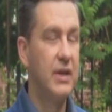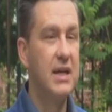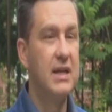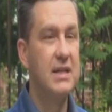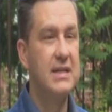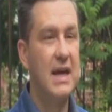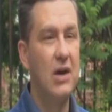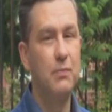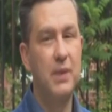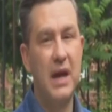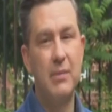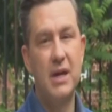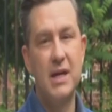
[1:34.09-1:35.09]
The needed down
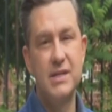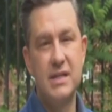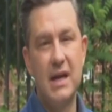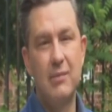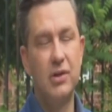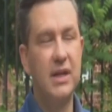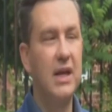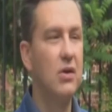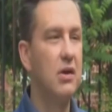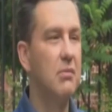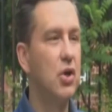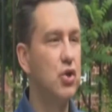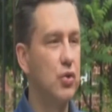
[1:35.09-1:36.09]
payment has doubled.
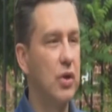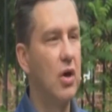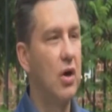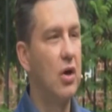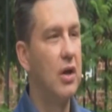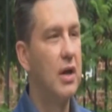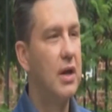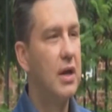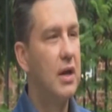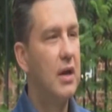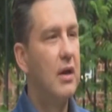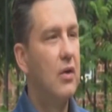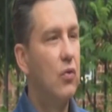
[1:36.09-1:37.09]
Here in Montreal,
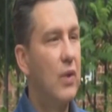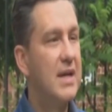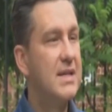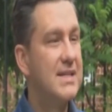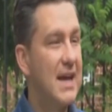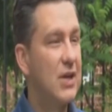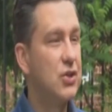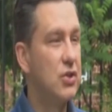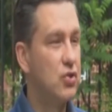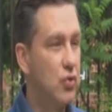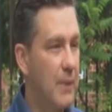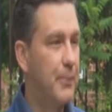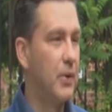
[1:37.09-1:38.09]
rent has
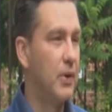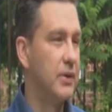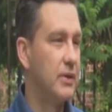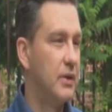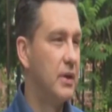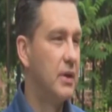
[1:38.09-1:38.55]
actually tripled.